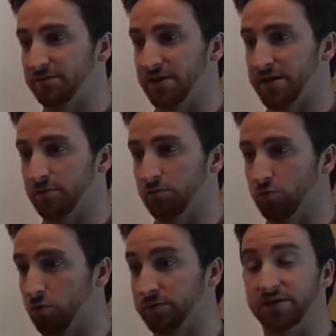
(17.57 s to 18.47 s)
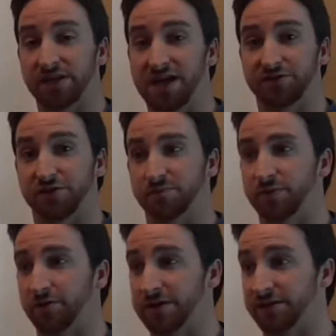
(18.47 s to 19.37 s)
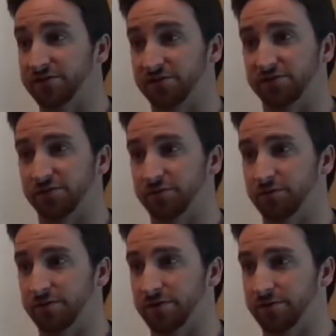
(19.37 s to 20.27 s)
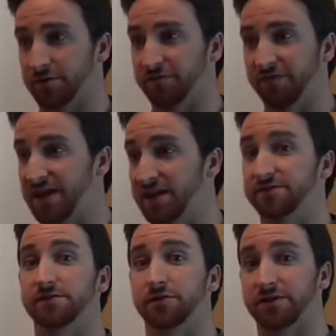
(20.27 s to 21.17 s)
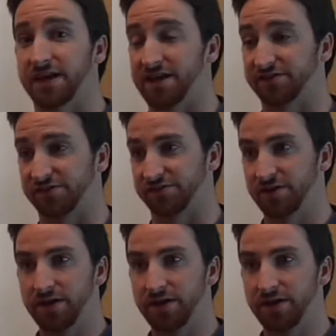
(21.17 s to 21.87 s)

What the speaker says: a world-class experience to their fans and their guests,